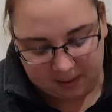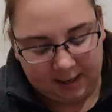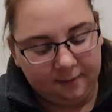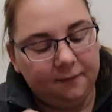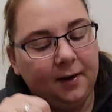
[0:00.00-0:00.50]

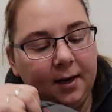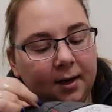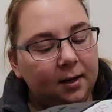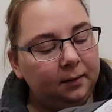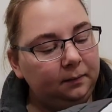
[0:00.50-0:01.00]

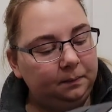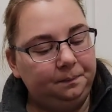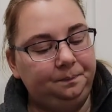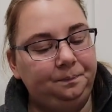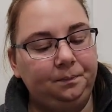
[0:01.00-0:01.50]
Bonfire.
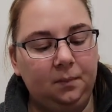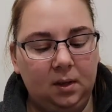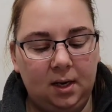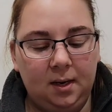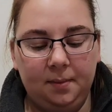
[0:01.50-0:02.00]

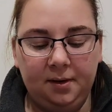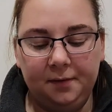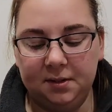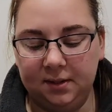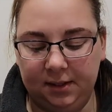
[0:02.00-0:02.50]
And I believe
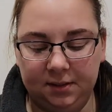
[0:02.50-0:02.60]
it's like a